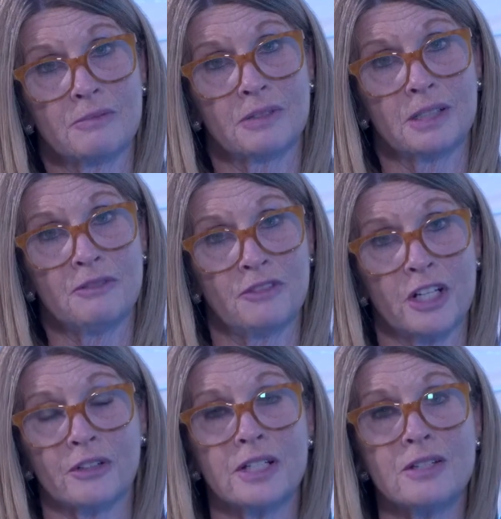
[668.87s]
really
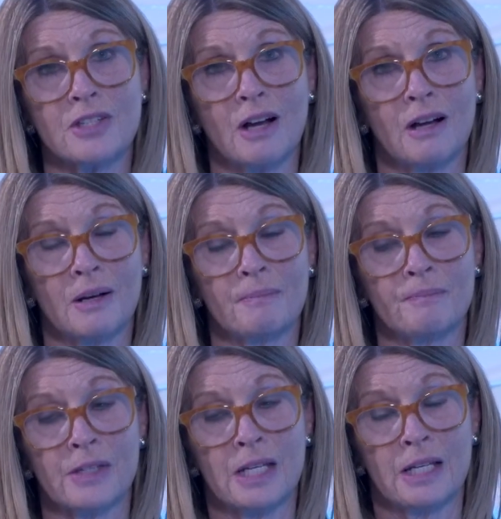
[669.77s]
varies. Um,
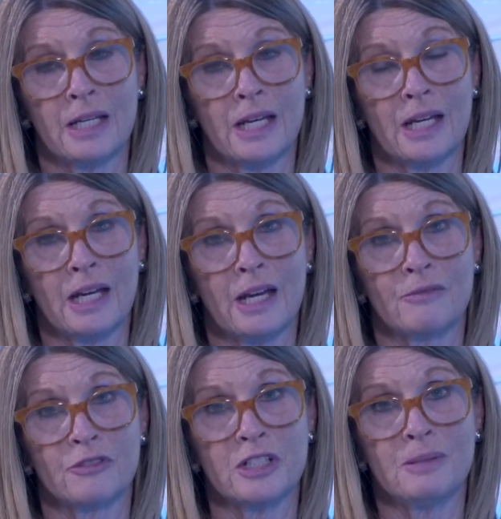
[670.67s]

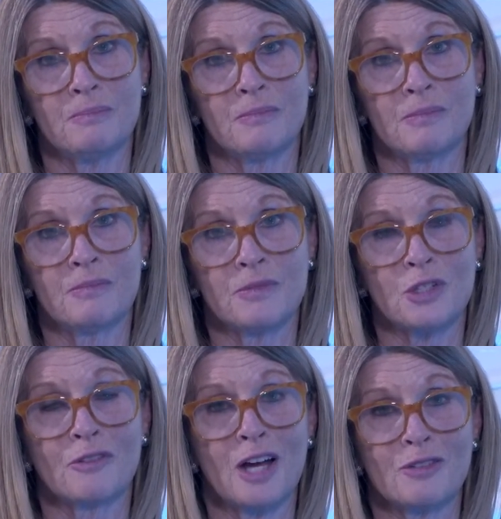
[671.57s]
Every
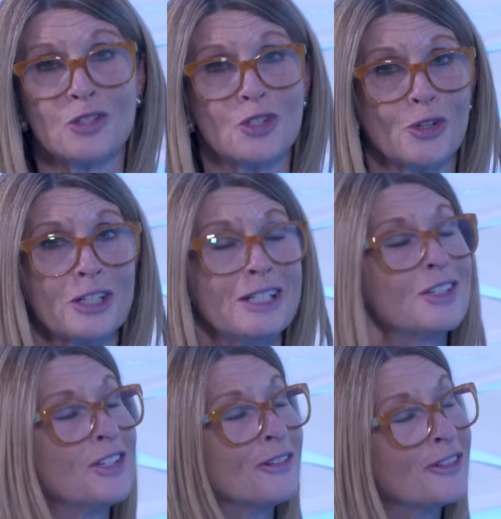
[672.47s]
survivor's journey
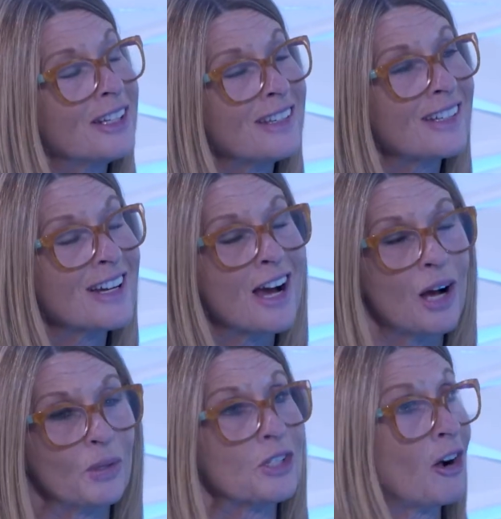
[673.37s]
is different. Right.
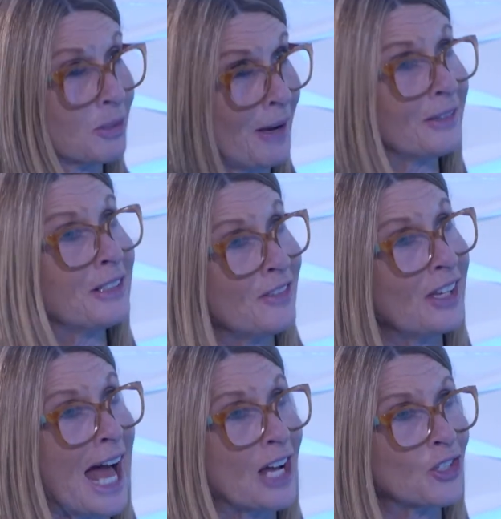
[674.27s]
We talked about it in the
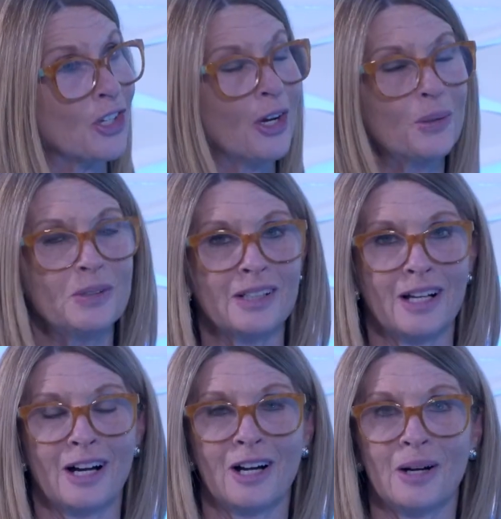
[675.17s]
last show. Sure.
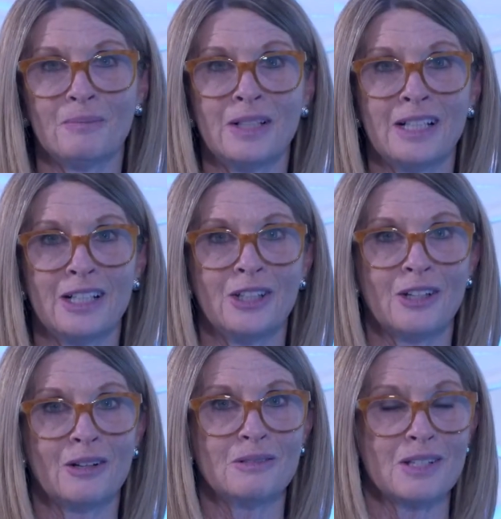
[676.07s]
Um, you
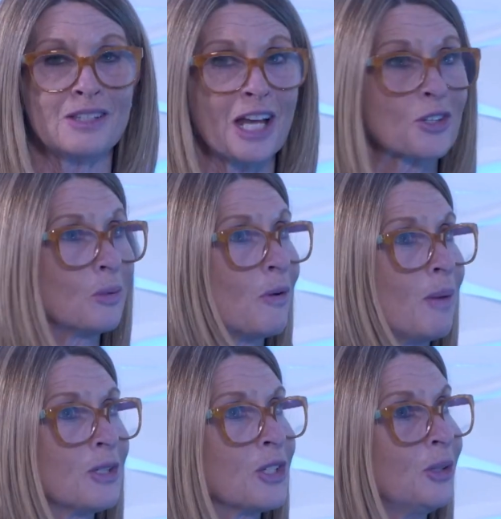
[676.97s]
know, sexual
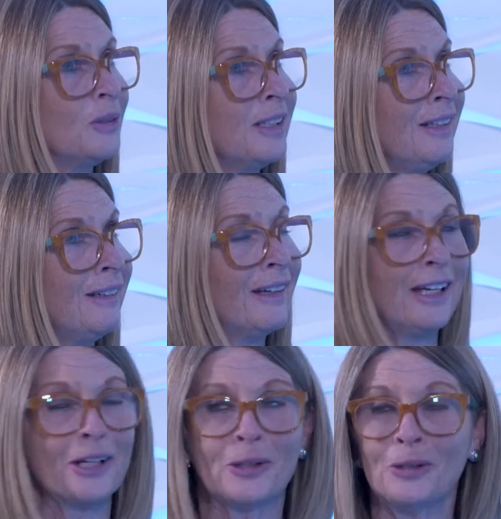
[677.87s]
promiscuity.
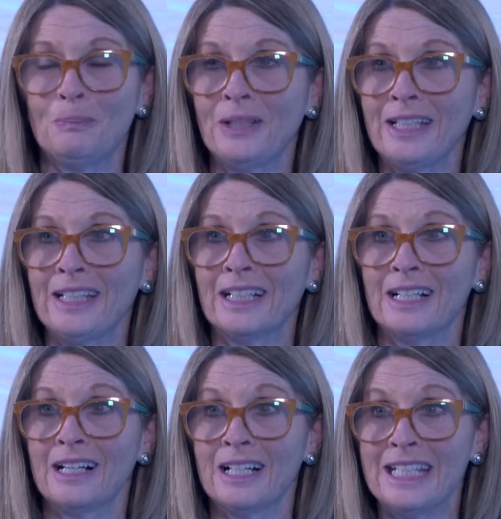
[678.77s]
It could be
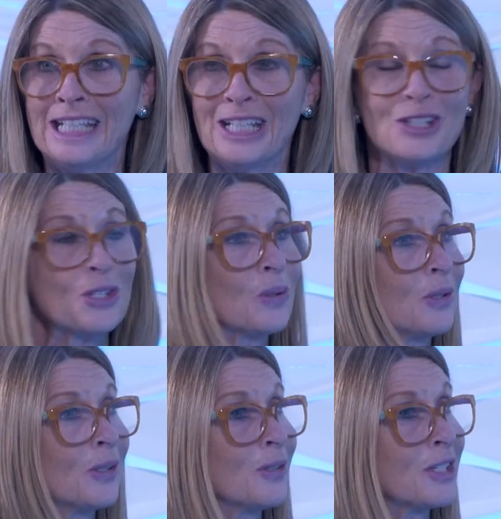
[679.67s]
eating
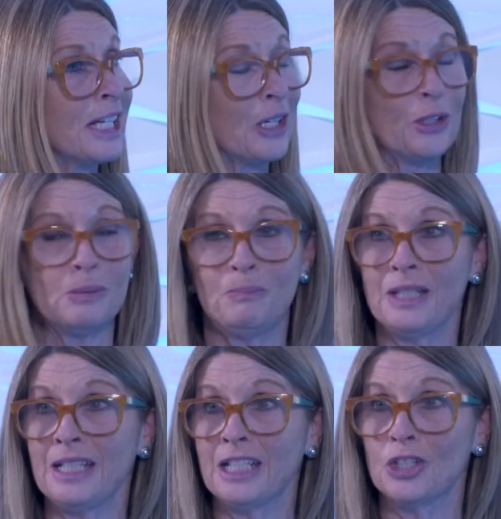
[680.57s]
disorders. It could
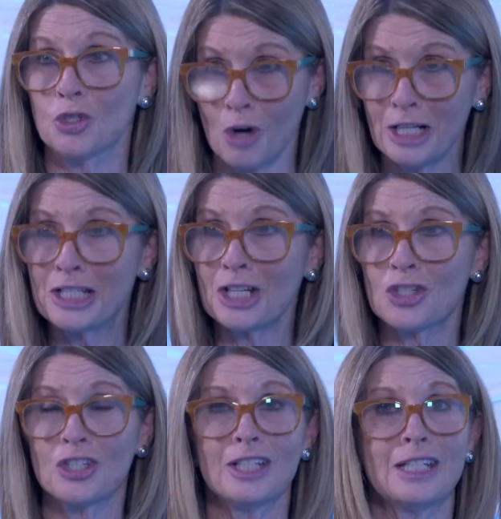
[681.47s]
be drug
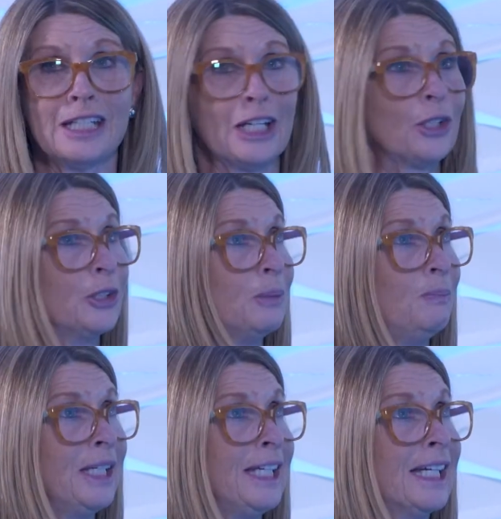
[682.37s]
addiction. It could
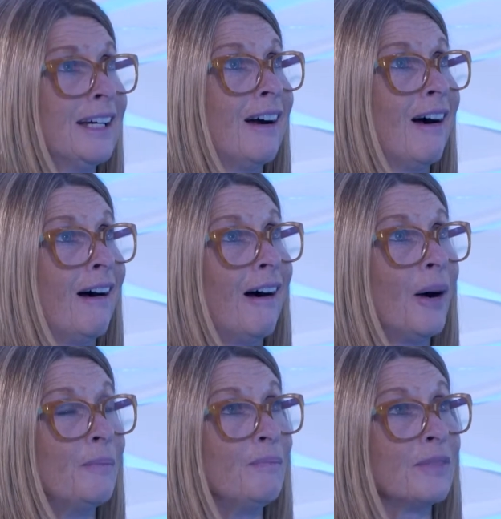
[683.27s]
be,
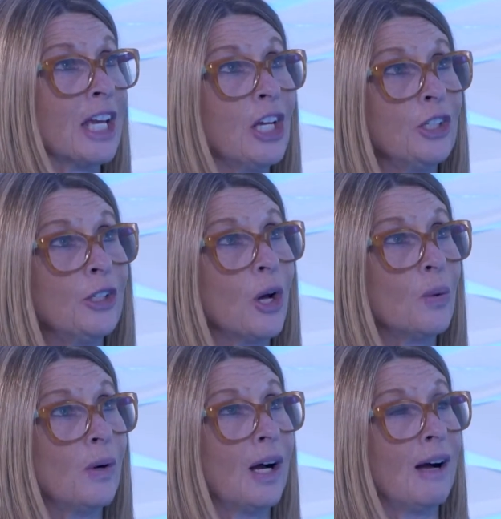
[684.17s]
um, you know,
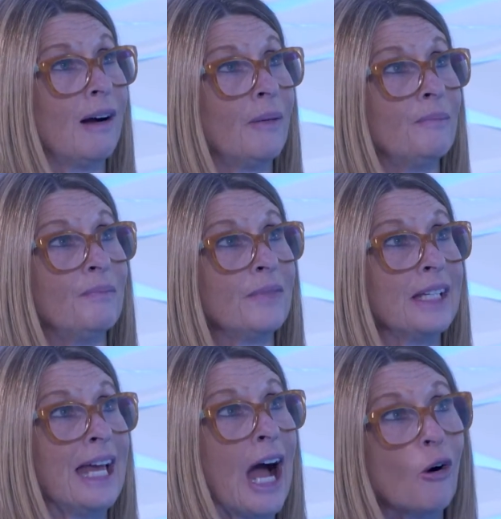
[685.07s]
um,
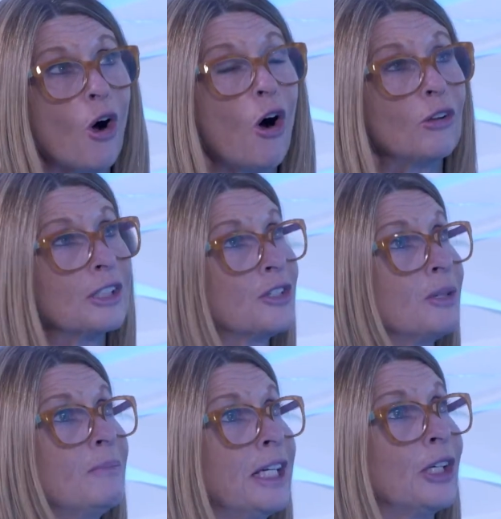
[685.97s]

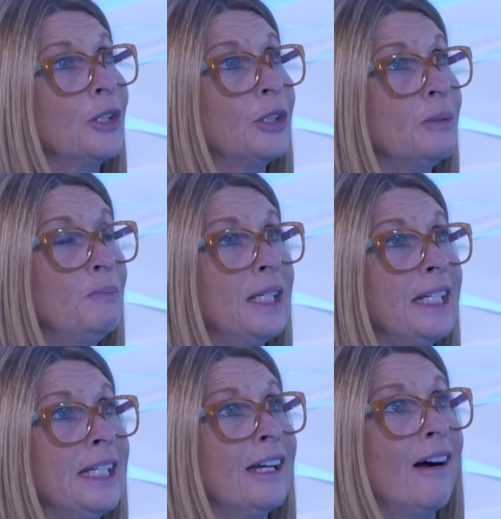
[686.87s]
alcoholism. It could be,
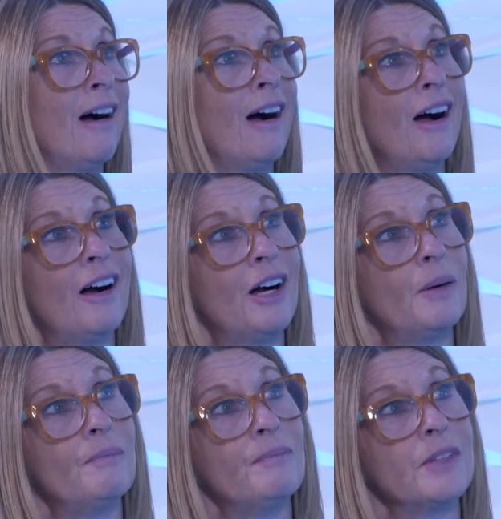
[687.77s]

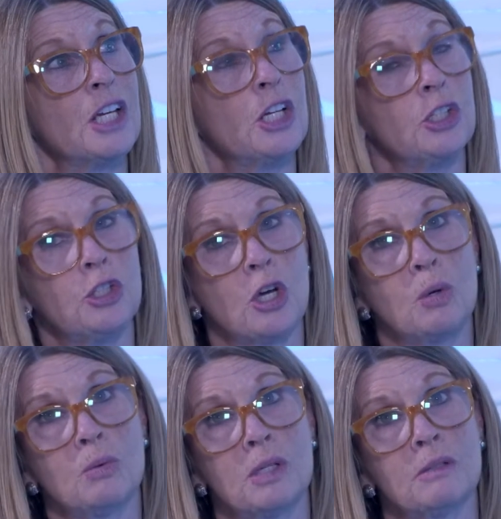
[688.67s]
um, you
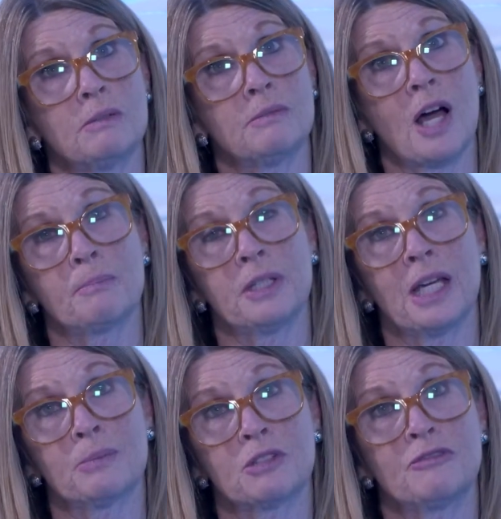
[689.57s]
know, not being
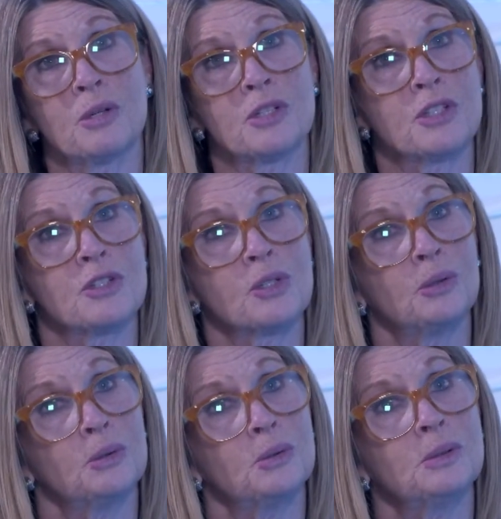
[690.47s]
able to focus in
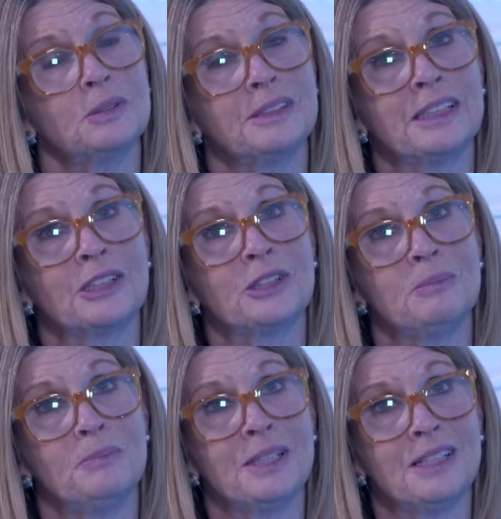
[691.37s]
school. It
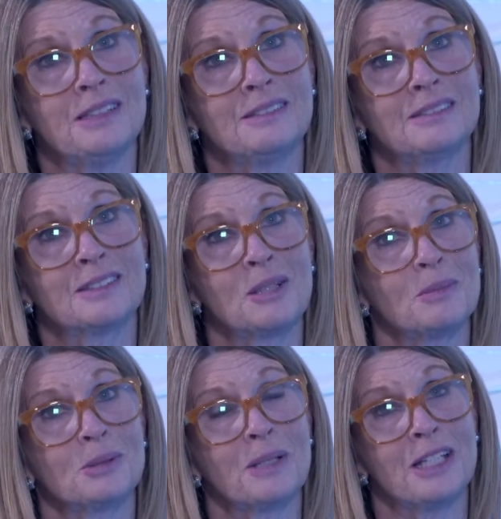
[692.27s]
could be
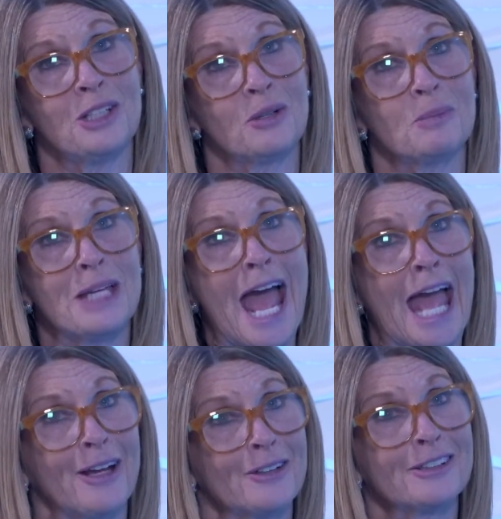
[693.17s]
criminal, you know, it could be
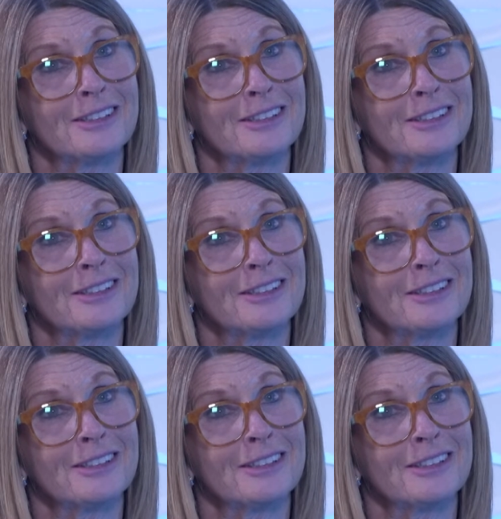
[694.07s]
anger.